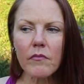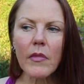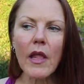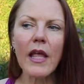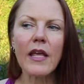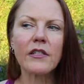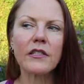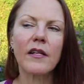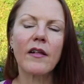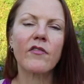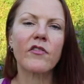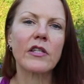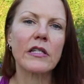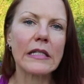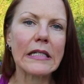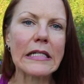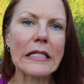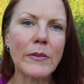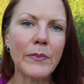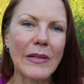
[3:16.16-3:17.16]
And
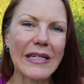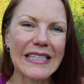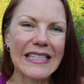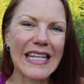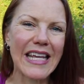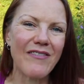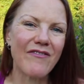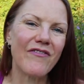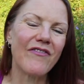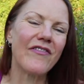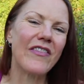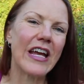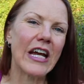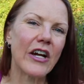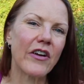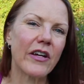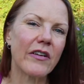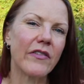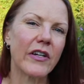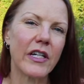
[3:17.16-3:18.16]
sleep is a
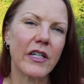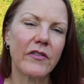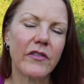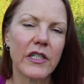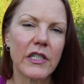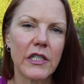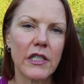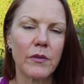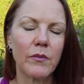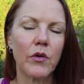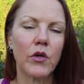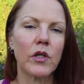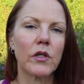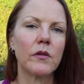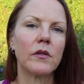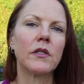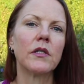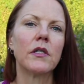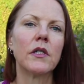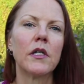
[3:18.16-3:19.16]
very, very, very
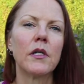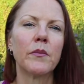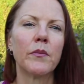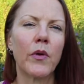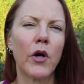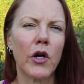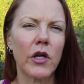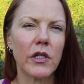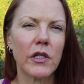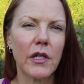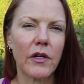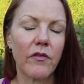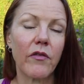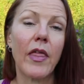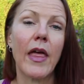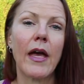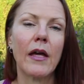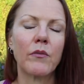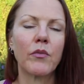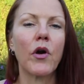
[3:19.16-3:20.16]
important part of
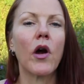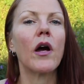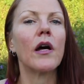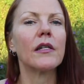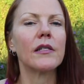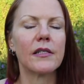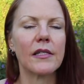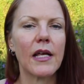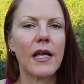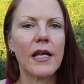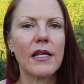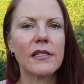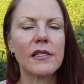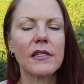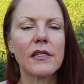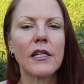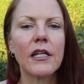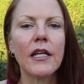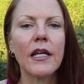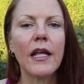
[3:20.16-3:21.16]
that
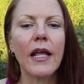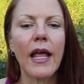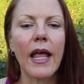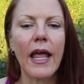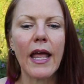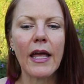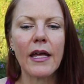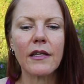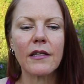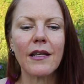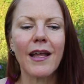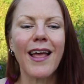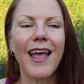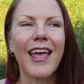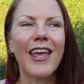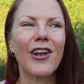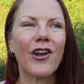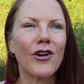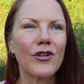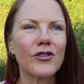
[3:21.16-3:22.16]
process. And
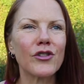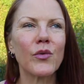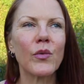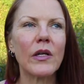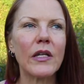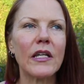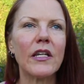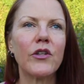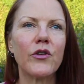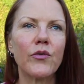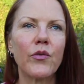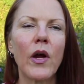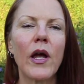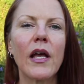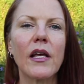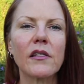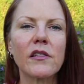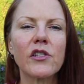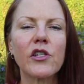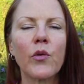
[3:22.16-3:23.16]
also we need to
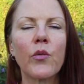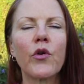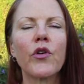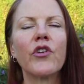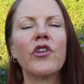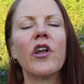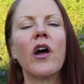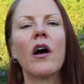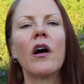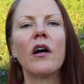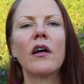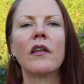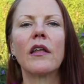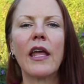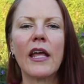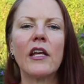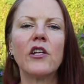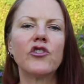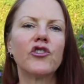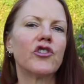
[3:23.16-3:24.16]
rest, so we're not
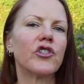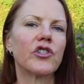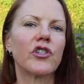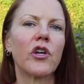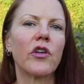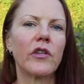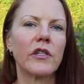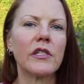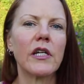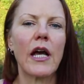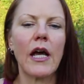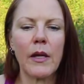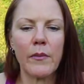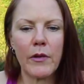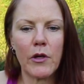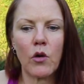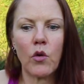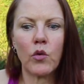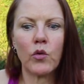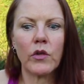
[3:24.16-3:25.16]
anxious all the time
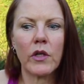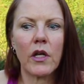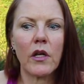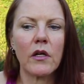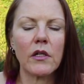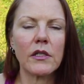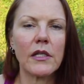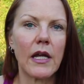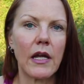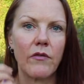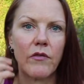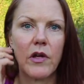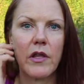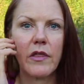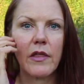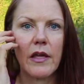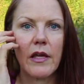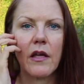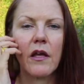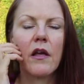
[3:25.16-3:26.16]
and holding on to
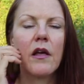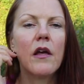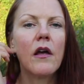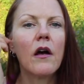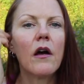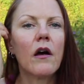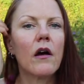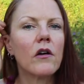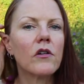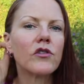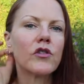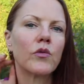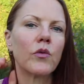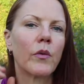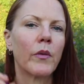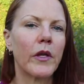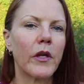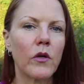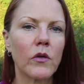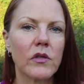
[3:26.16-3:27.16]
everything. Also, when
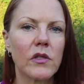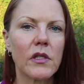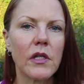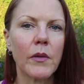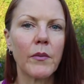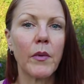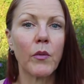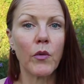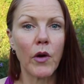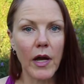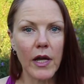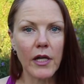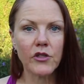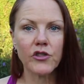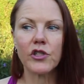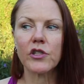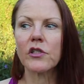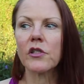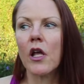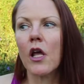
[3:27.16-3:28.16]
we don't sleep and we're
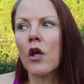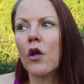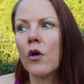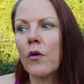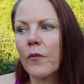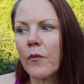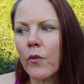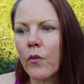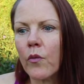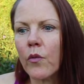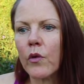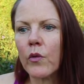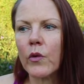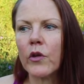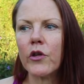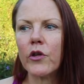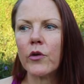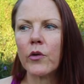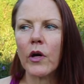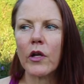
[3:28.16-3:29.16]
anxious, what do?